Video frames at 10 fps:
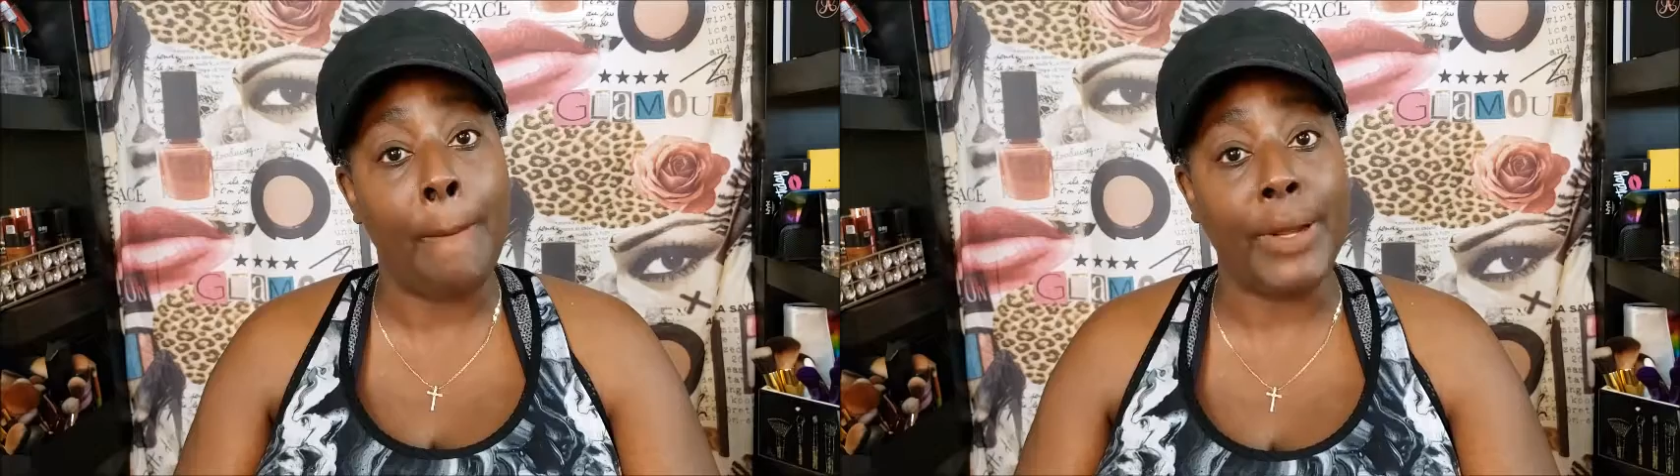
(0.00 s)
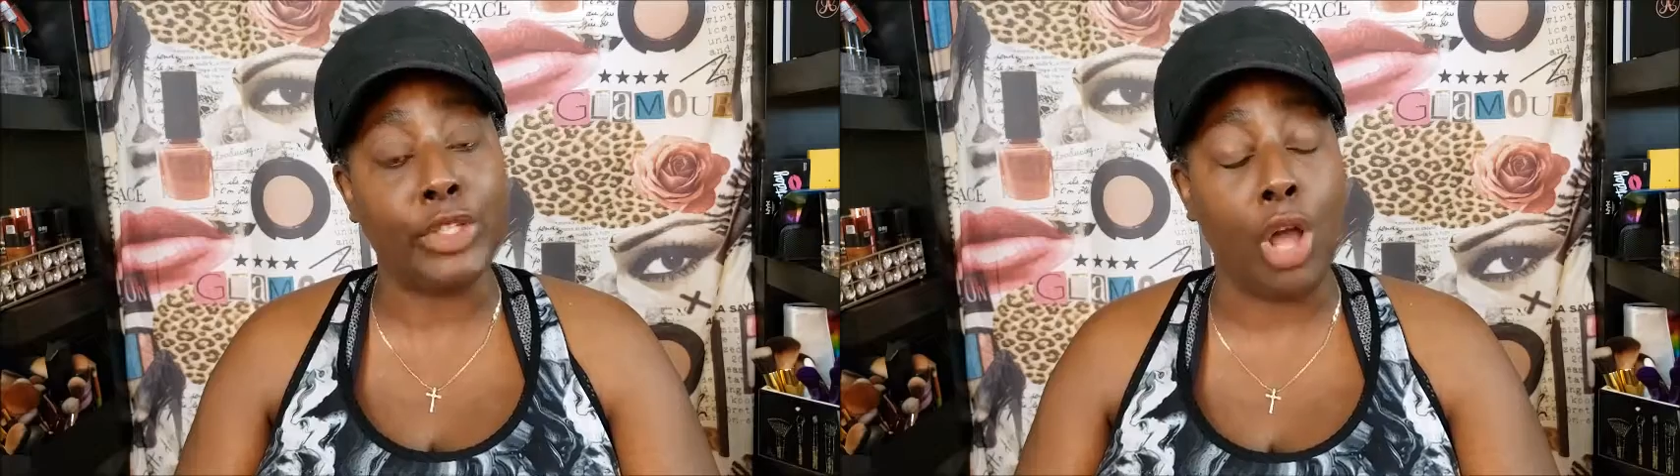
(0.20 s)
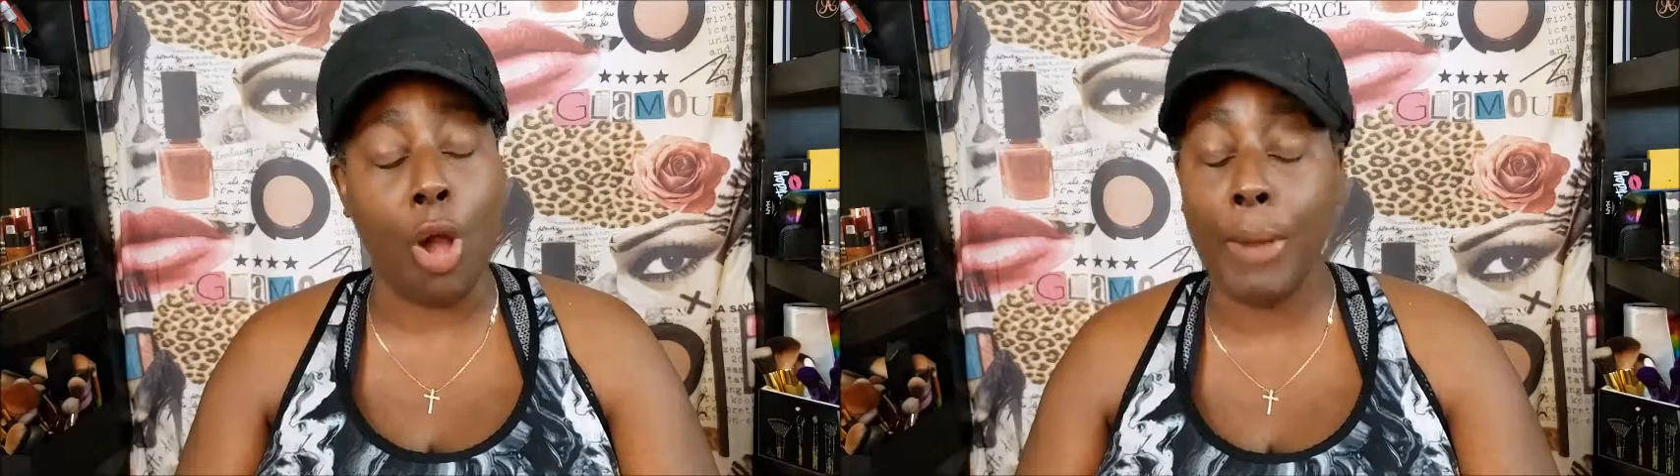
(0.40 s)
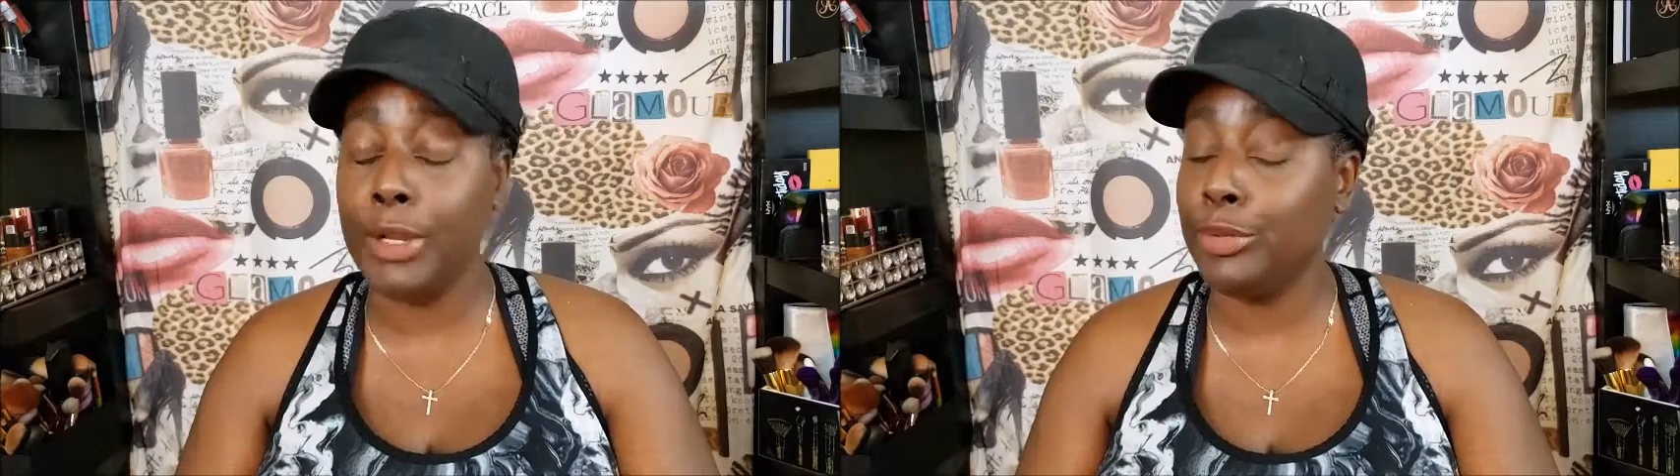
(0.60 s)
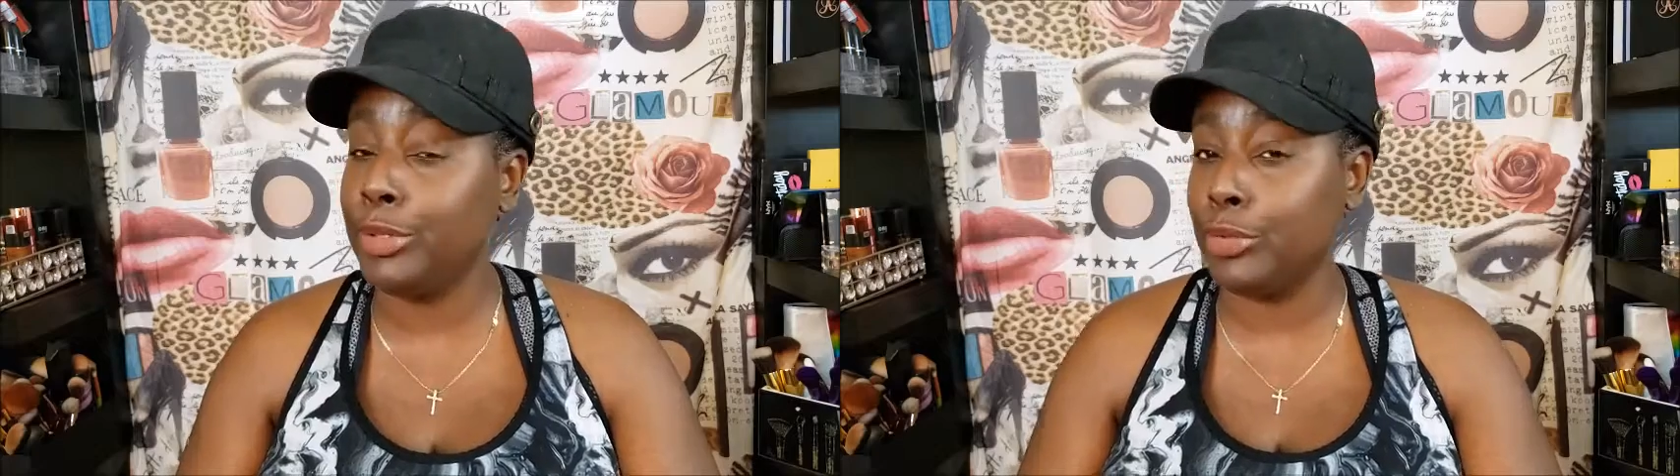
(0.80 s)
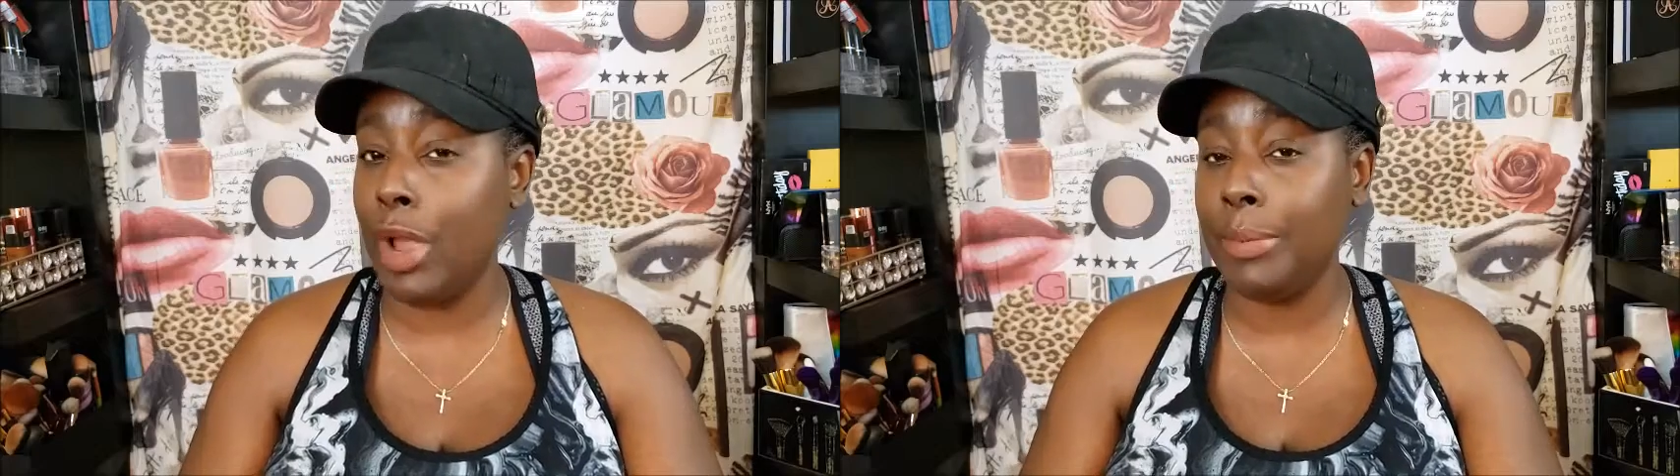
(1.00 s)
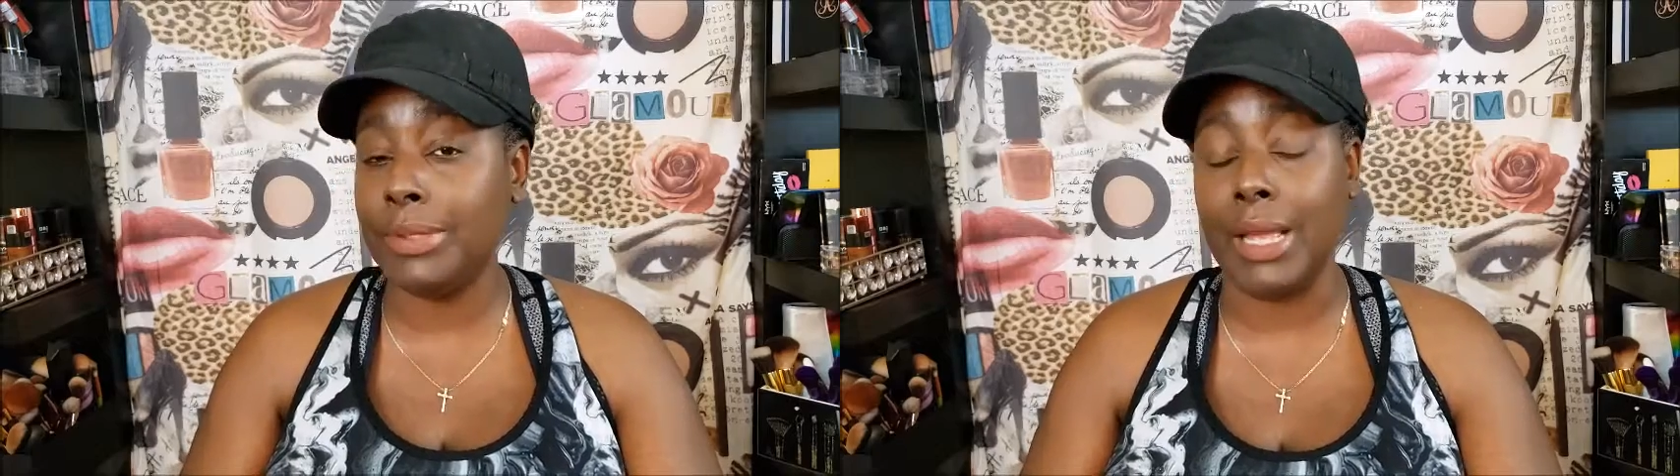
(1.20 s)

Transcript: But to all my new subscribers,